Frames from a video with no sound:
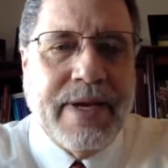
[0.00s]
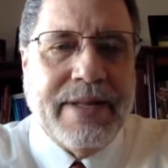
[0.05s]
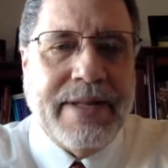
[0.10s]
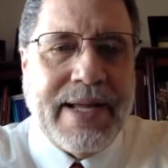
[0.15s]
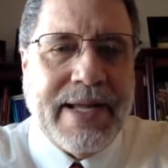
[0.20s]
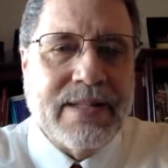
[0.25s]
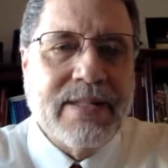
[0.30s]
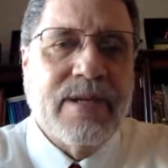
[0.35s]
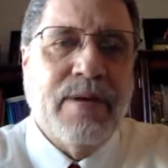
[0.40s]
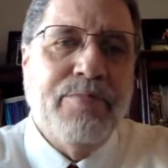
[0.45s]

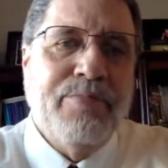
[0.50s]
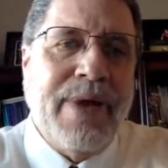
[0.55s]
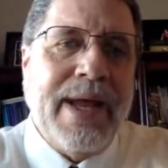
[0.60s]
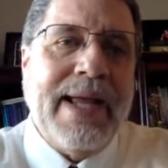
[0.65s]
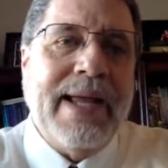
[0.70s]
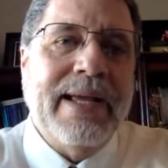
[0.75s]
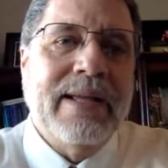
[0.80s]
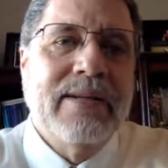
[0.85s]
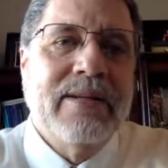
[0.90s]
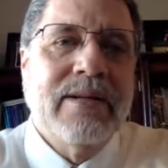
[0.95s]
And that's a
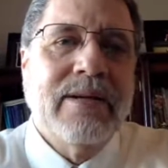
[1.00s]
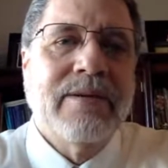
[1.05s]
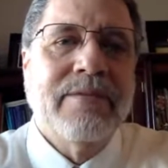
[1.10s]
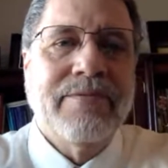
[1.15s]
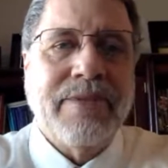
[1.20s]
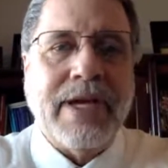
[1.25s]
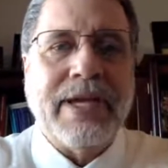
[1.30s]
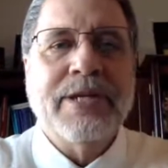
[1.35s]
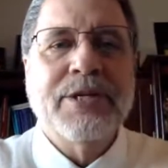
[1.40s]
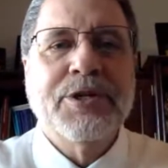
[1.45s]
band
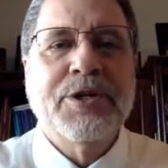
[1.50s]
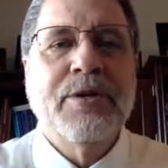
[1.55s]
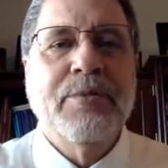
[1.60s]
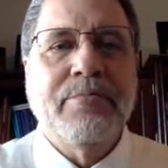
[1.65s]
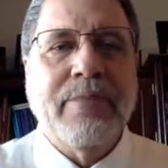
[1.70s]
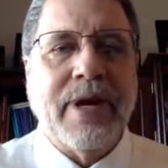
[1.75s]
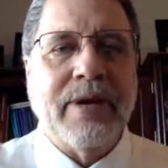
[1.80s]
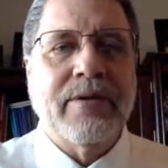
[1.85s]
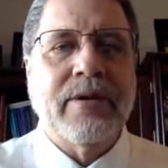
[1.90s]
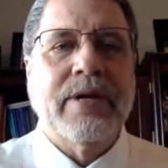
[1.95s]
of Asian
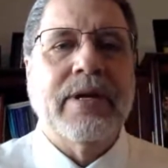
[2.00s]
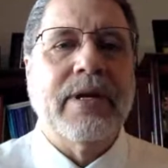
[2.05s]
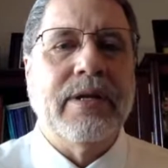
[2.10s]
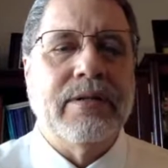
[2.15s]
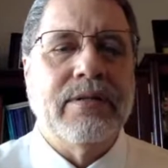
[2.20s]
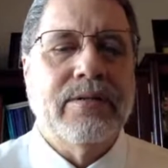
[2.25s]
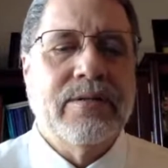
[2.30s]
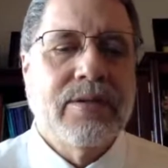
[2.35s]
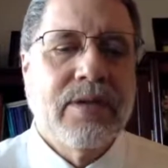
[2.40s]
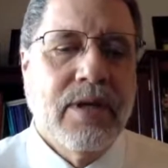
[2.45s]

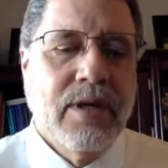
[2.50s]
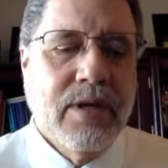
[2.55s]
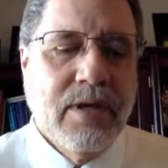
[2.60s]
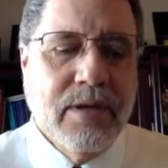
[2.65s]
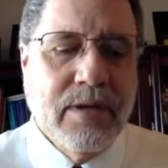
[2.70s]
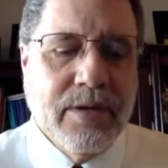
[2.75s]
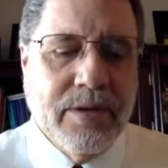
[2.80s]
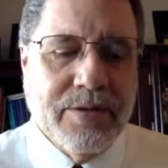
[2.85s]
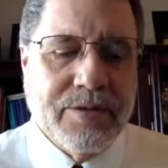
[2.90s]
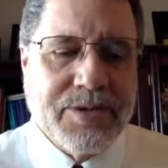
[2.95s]
Americans
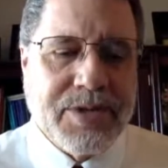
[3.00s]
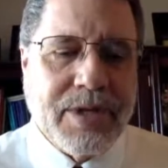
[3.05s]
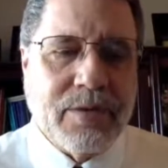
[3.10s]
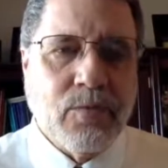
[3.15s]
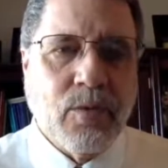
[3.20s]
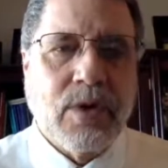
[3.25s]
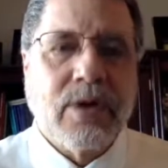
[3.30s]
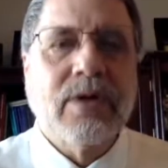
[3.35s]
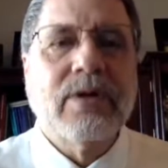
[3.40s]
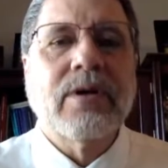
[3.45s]
who
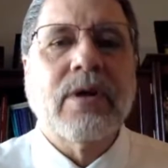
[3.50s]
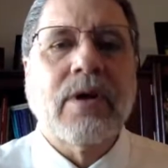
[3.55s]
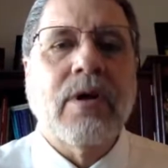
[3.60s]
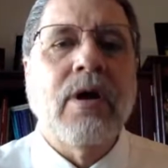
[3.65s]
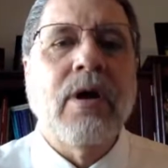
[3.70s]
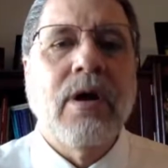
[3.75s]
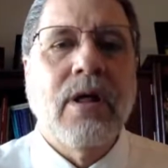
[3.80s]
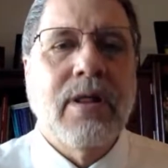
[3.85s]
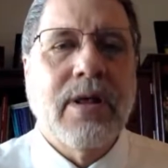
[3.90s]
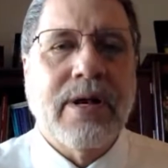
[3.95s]
said, we're going to
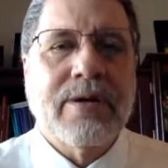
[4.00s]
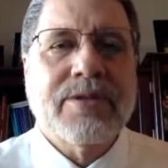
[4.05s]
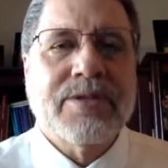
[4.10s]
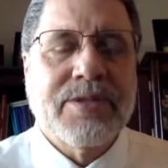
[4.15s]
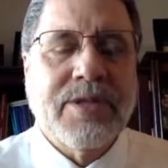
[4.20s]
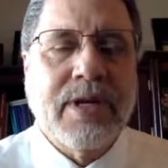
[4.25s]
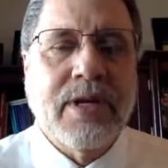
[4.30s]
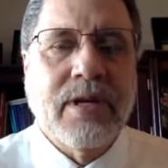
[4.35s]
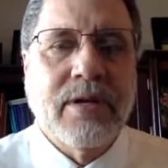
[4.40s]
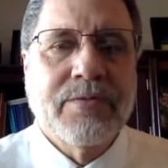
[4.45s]
call
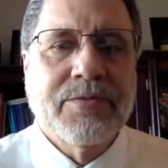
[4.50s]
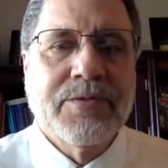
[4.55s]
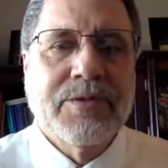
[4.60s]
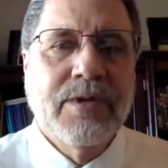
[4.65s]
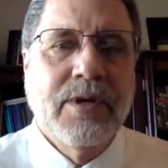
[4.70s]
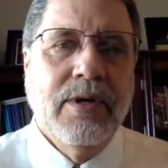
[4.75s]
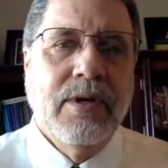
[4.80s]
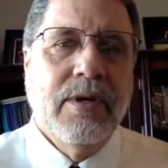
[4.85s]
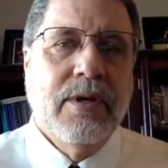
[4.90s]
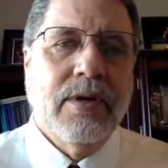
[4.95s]

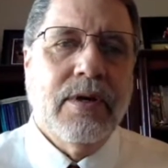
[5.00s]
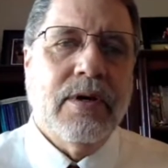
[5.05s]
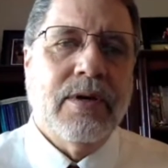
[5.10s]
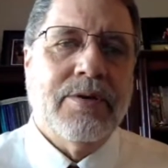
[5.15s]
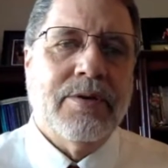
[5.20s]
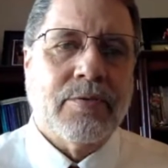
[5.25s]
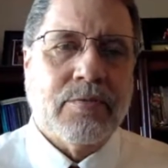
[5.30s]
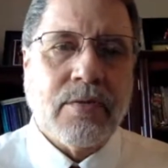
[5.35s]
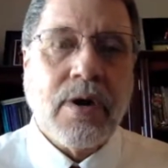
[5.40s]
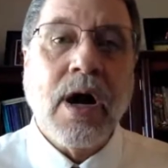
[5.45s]
ourselves
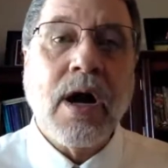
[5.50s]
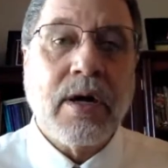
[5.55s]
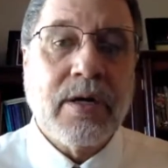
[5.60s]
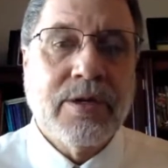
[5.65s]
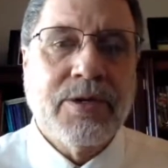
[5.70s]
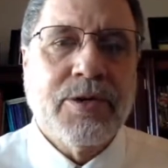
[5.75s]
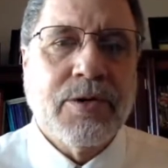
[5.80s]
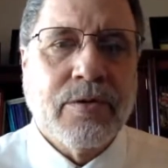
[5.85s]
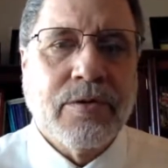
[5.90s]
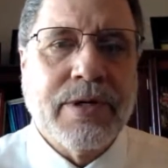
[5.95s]
a
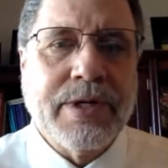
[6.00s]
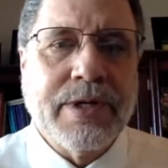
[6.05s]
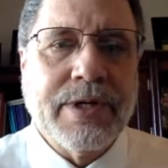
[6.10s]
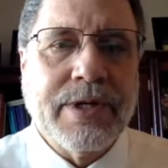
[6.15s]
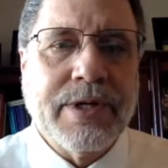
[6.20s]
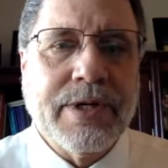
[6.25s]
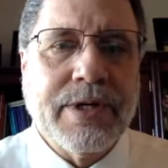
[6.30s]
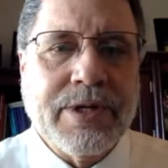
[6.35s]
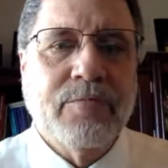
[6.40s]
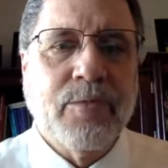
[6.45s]
derogatory
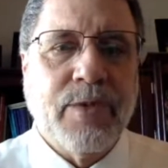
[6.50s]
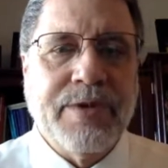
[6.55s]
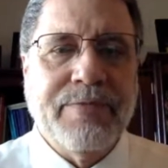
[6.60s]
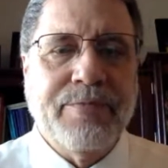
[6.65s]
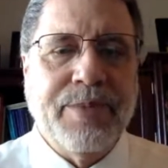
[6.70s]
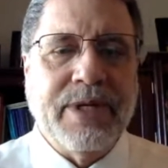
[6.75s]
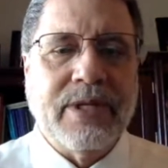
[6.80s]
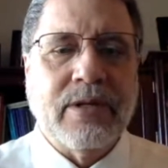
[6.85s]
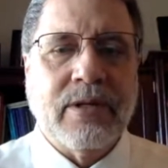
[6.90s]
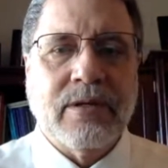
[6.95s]
term
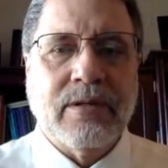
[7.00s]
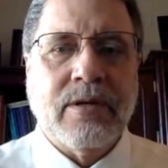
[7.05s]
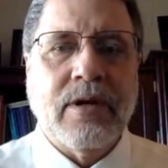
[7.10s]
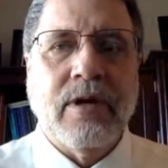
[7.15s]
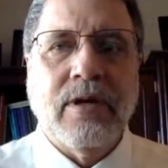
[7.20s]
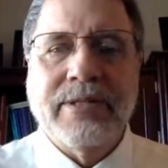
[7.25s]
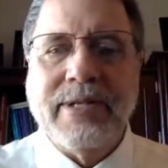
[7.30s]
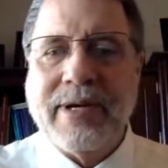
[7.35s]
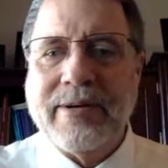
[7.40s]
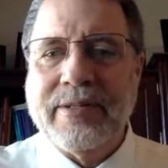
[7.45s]
we've been
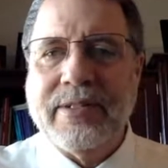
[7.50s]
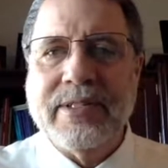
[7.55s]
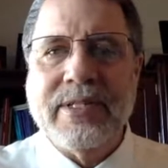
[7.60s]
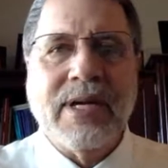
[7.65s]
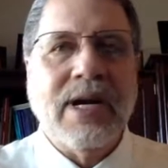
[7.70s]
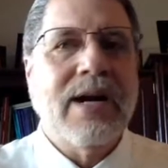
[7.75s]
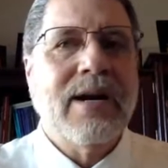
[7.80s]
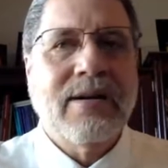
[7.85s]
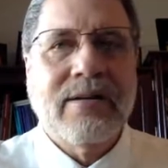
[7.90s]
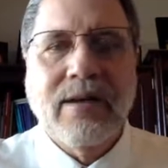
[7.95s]
called our
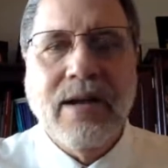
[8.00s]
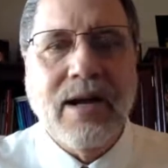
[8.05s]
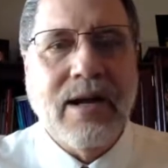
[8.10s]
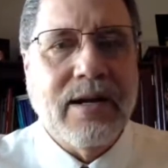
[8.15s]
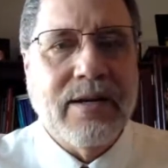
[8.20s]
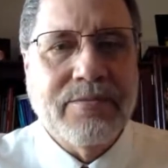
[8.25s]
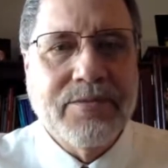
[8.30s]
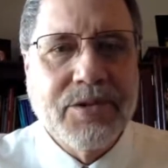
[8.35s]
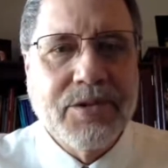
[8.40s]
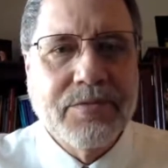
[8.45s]
entire
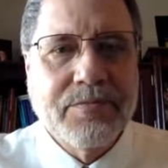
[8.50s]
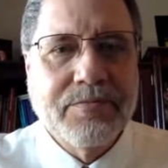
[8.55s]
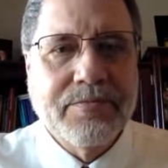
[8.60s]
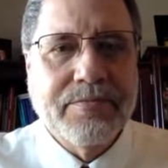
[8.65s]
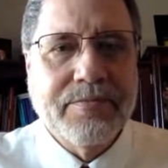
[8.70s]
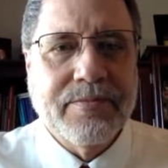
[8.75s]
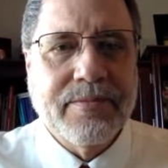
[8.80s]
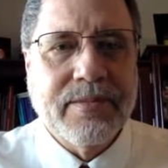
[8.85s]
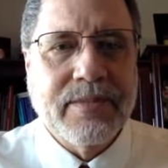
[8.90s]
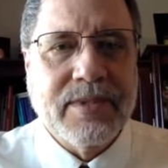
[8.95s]

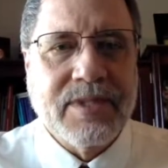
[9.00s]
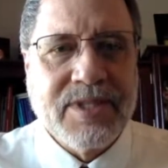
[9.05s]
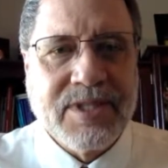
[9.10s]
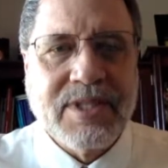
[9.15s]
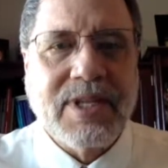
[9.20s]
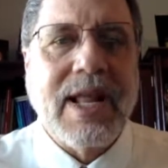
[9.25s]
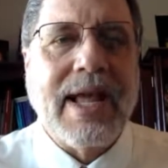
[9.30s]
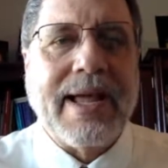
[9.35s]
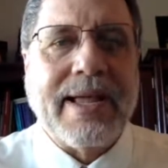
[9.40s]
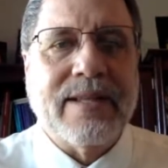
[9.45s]
lives,
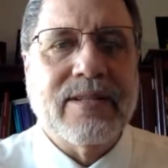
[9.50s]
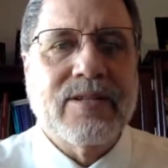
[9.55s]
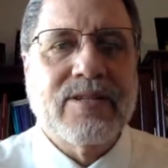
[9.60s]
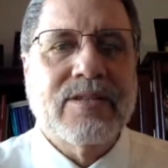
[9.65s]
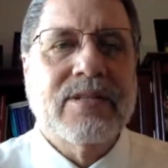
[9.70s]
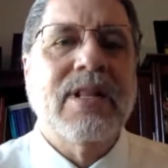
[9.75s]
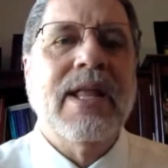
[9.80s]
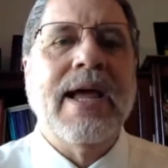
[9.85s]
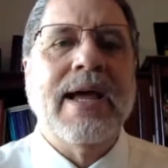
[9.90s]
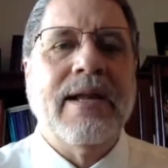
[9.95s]

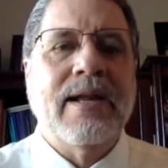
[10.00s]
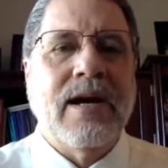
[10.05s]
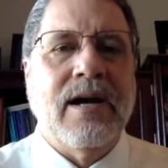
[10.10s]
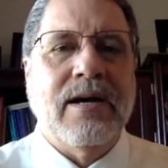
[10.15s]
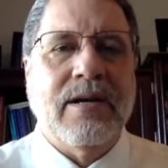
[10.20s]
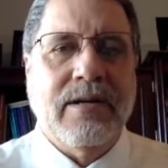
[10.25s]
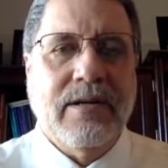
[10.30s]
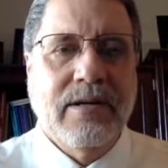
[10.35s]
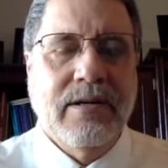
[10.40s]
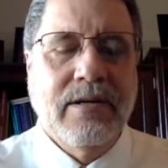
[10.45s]

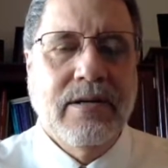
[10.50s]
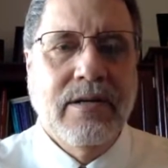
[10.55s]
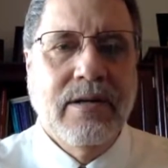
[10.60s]
slant-eyed.